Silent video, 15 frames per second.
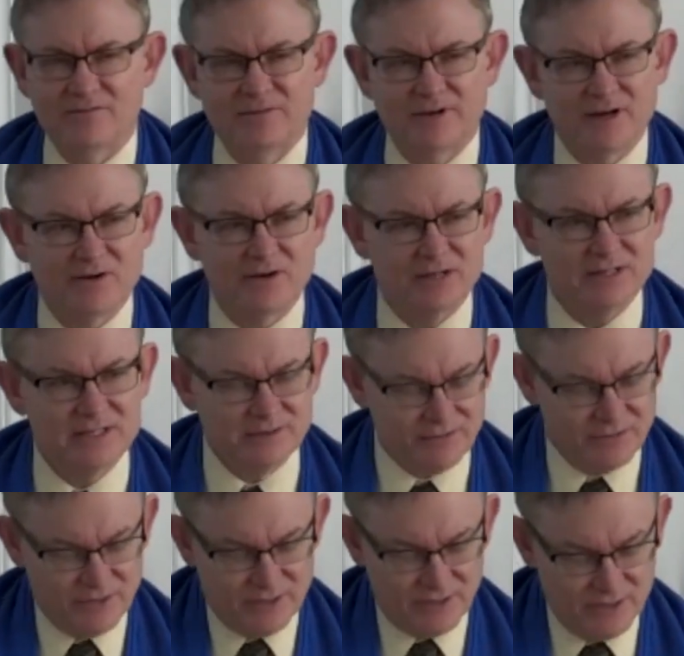very
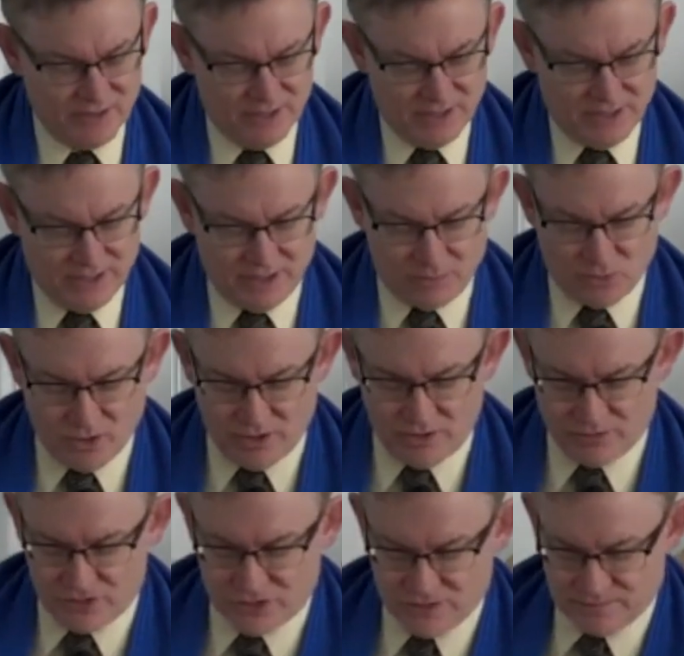different
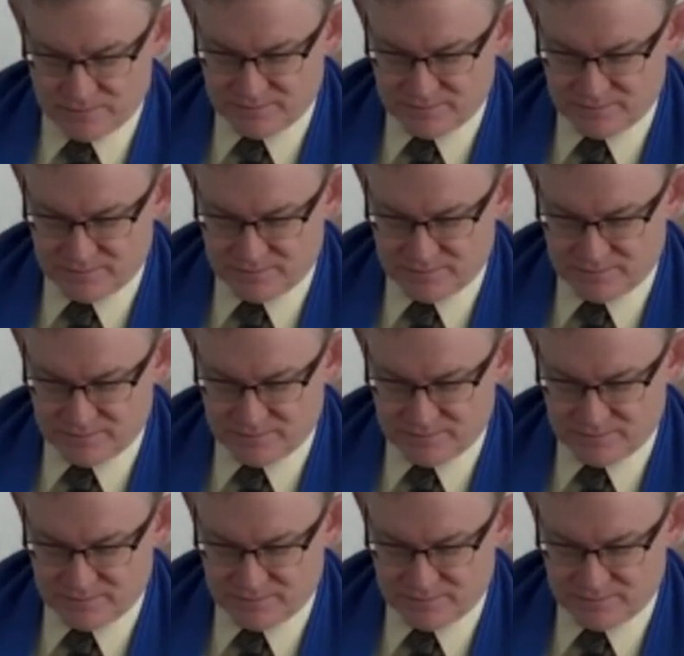approach.